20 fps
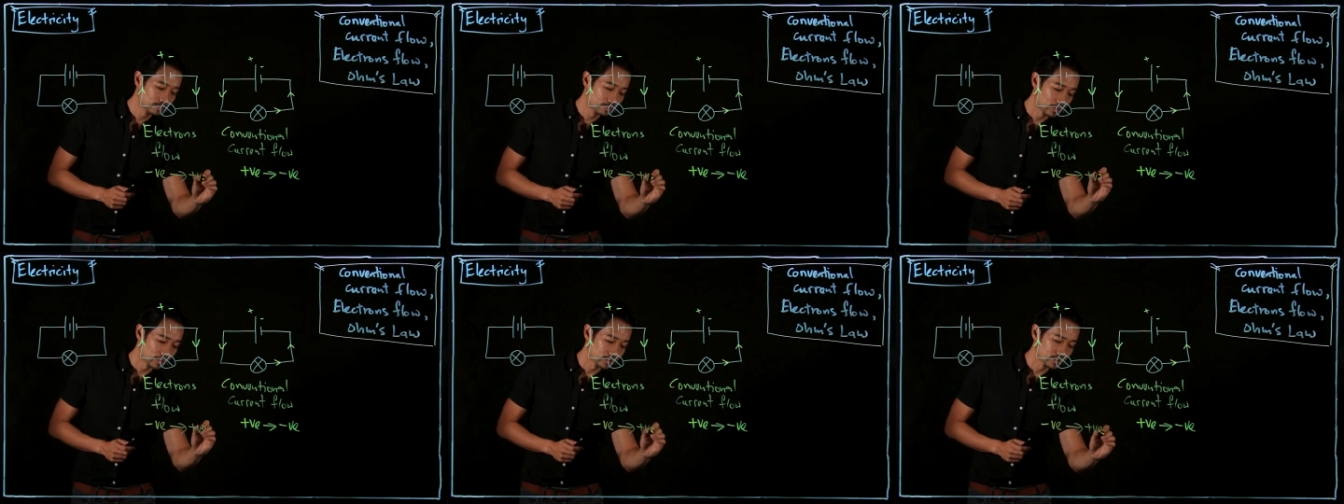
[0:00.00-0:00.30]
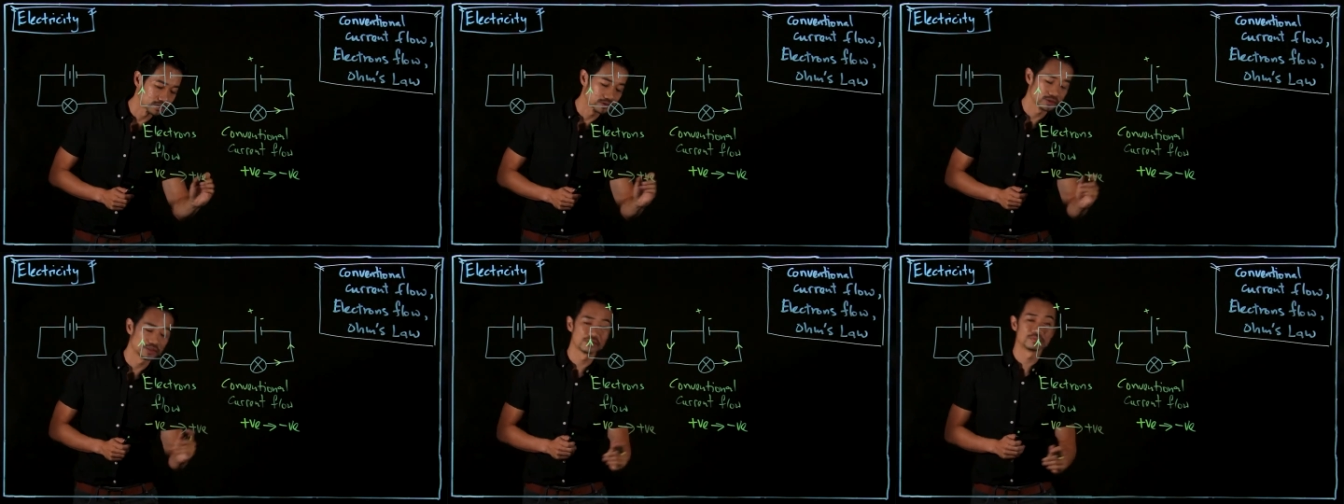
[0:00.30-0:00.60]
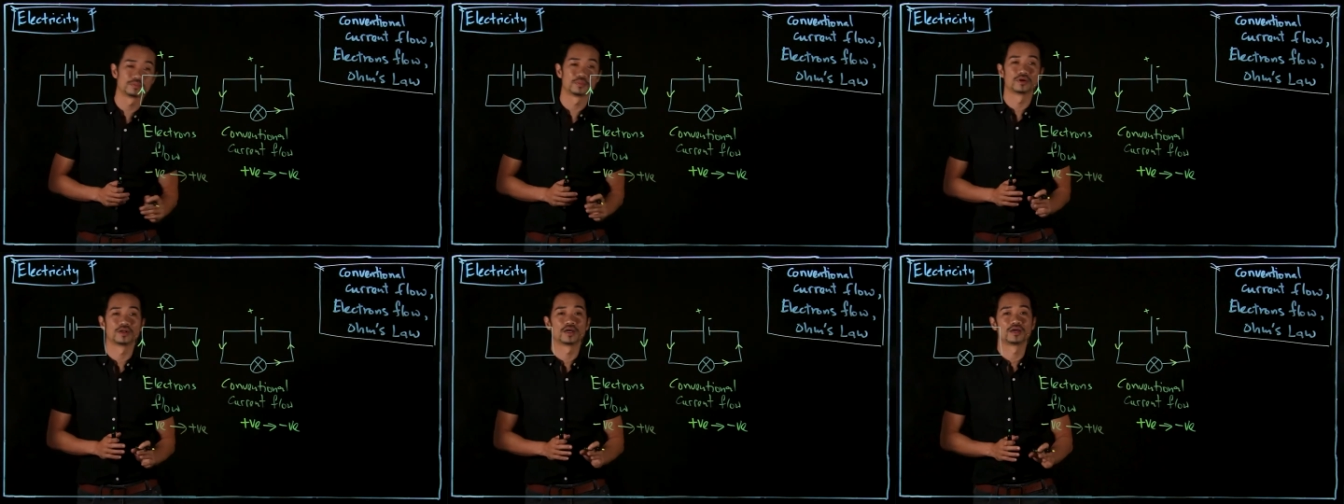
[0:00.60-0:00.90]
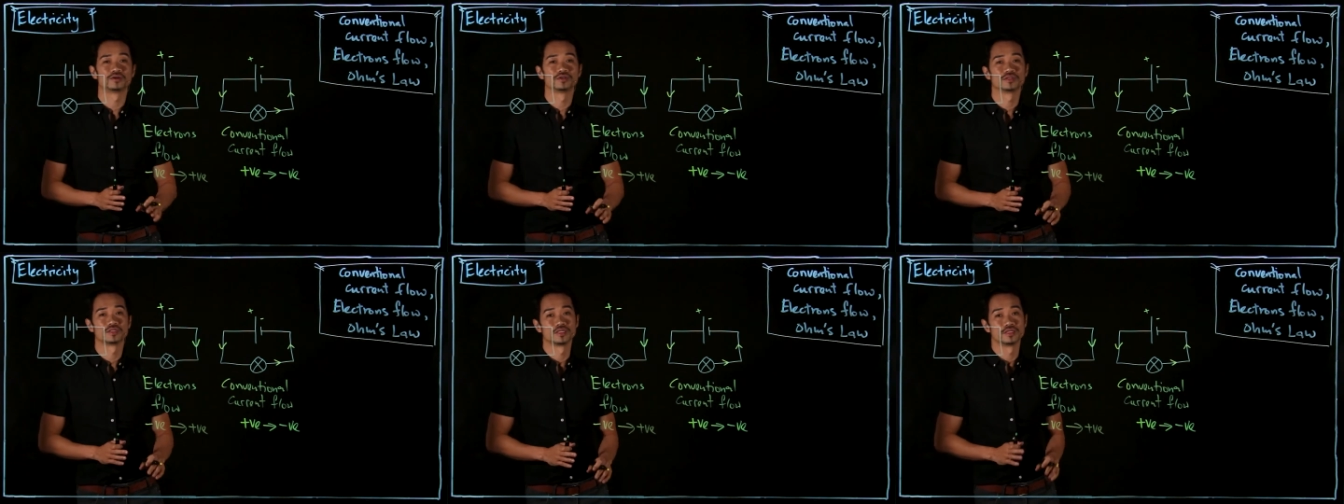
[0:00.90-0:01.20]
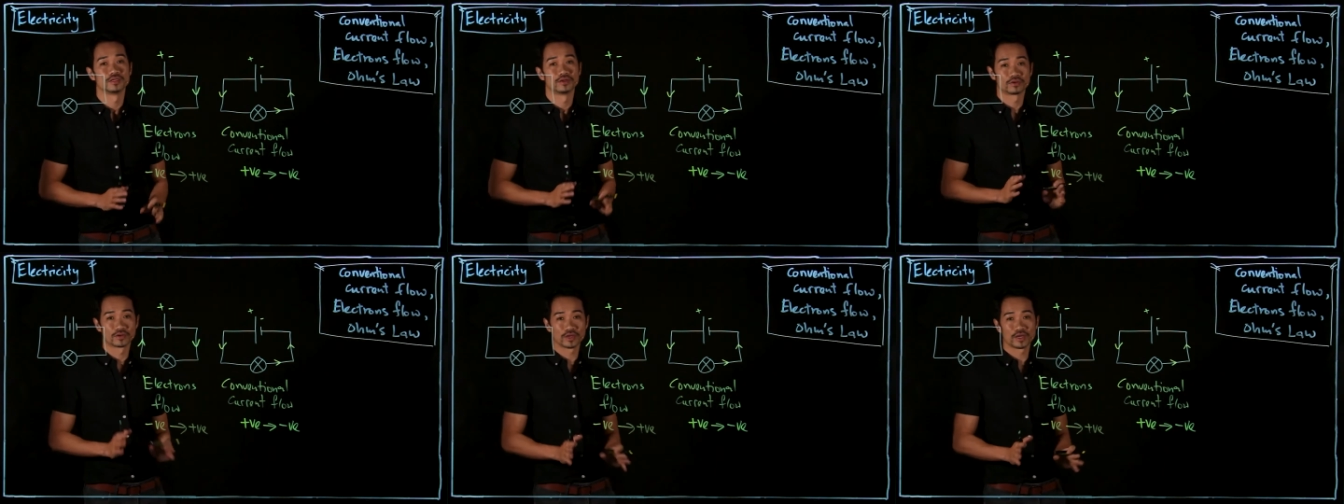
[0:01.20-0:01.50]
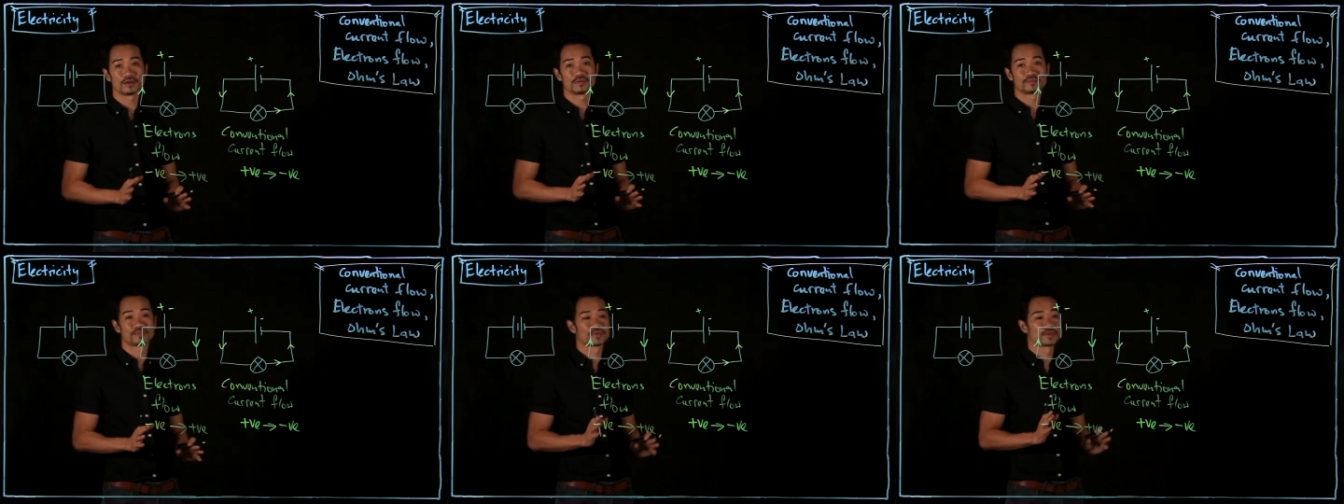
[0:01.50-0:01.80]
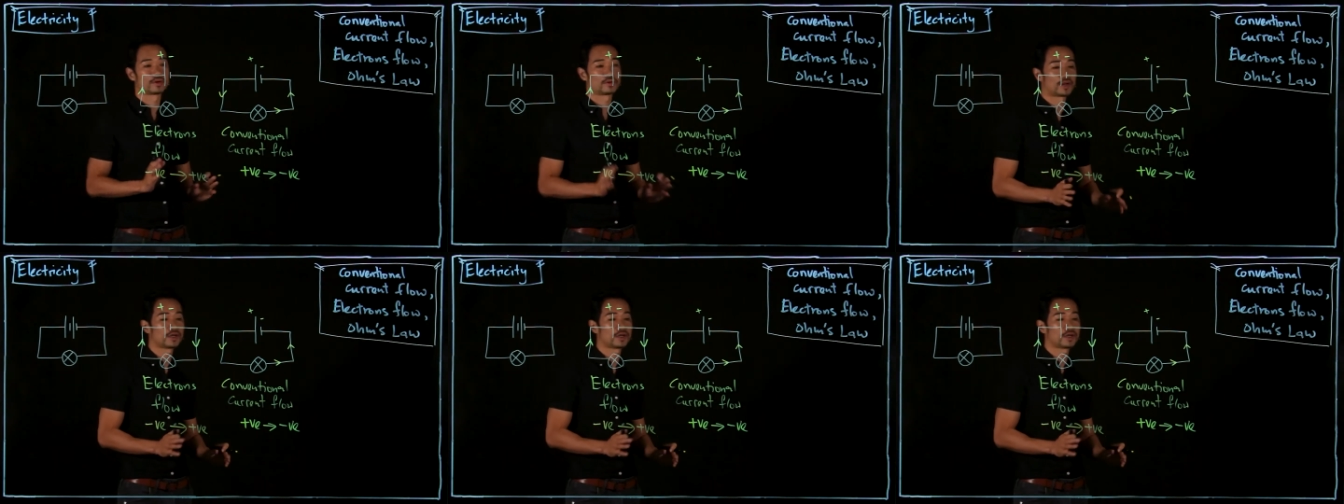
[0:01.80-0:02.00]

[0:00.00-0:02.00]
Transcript: positive polarity. Okay, all